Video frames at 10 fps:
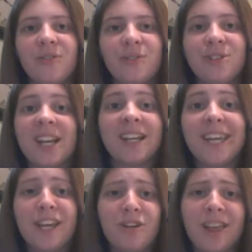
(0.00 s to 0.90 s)

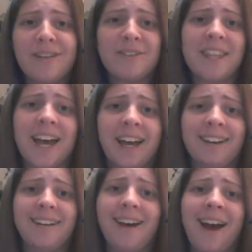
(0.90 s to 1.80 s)
Dedicate your life to that.
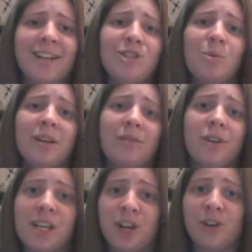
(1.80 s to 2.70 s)
I do it every
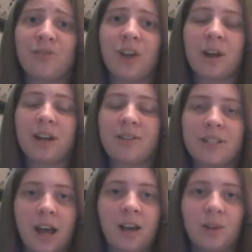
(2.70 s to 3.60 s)
year on
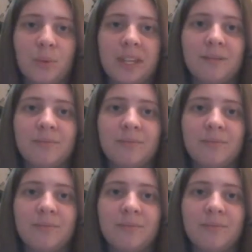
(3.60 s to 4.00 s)
Halloween.